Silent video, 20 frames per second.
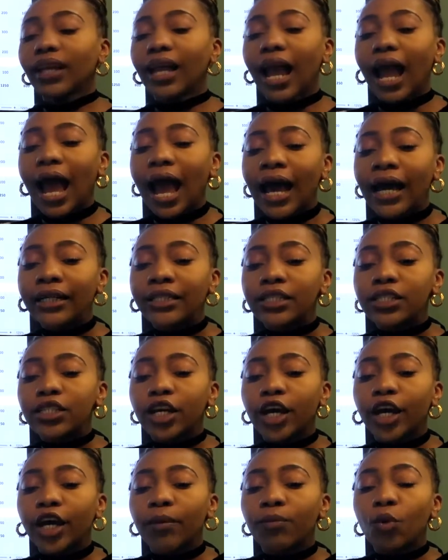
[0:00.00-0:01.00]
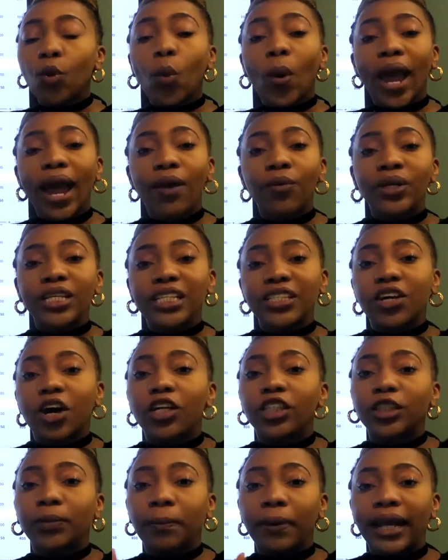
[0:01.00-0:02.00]
And where we start
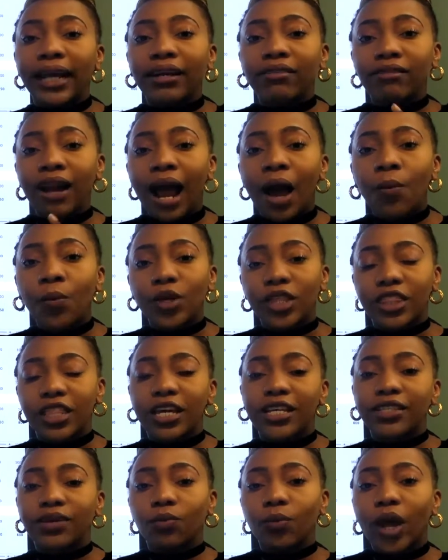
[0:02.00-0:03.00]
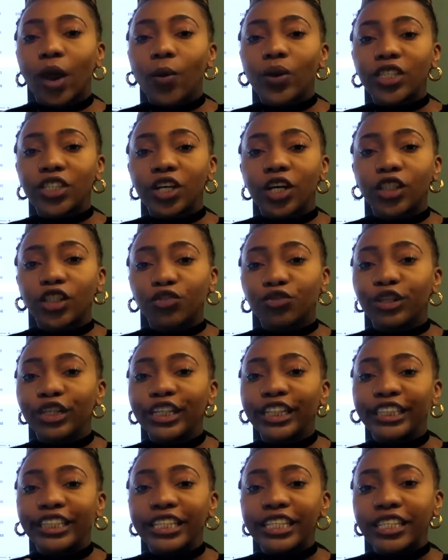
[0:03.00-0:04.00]
to play around with things and where we start to really
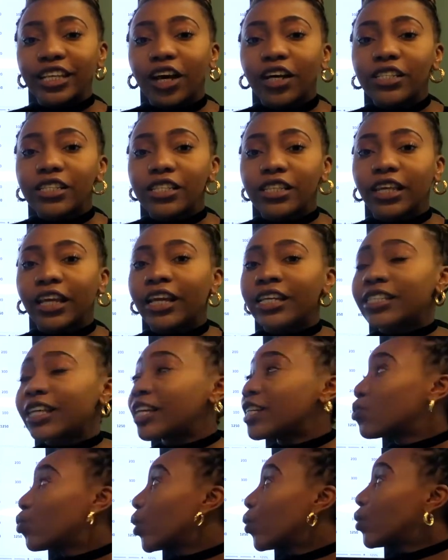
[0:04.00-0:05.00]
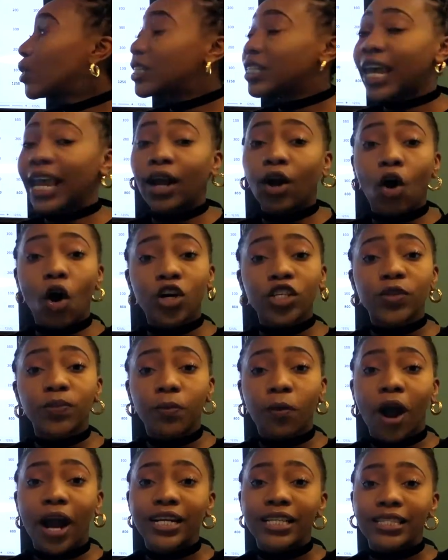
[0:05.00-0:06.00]
discuss things is we would take cost
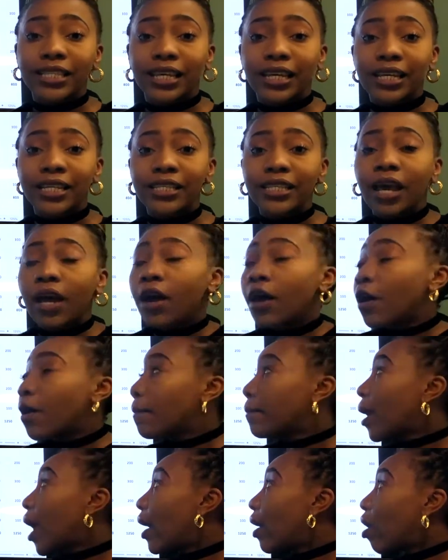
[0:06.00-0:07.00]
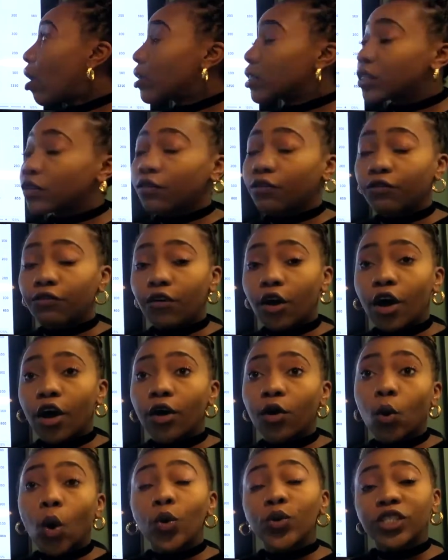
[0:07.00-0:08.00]
prices by our
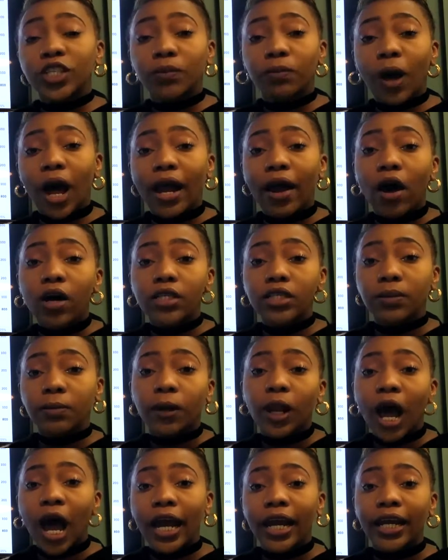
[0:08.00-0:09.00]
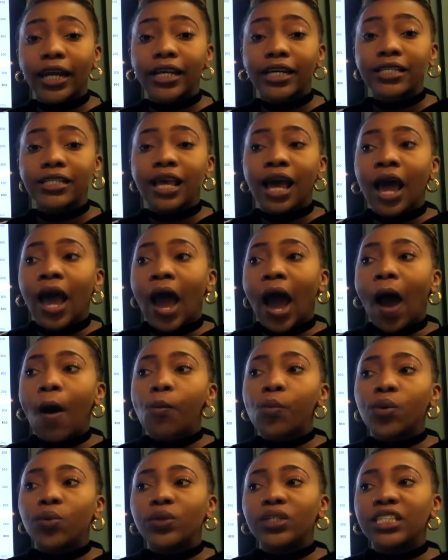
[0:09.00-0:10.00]
quoted by our suppliers, and
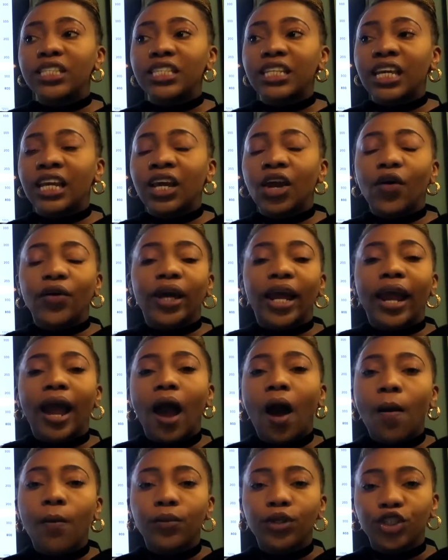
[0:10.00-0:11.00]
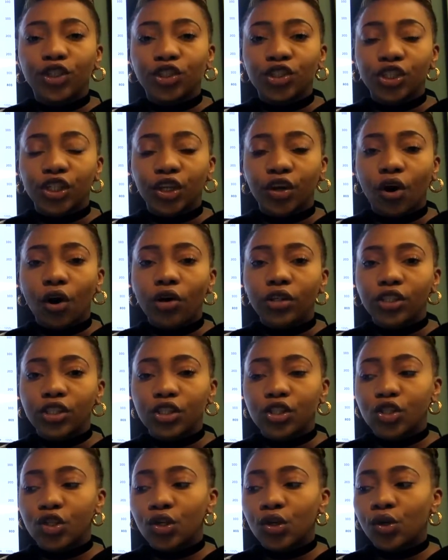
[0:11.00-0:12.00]
we would see, okay, how much does it
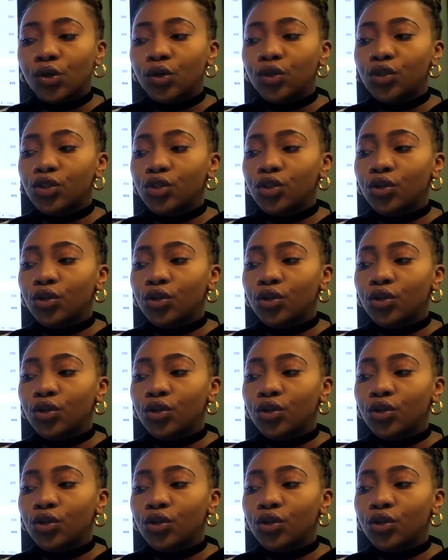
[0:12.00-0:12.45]
cost to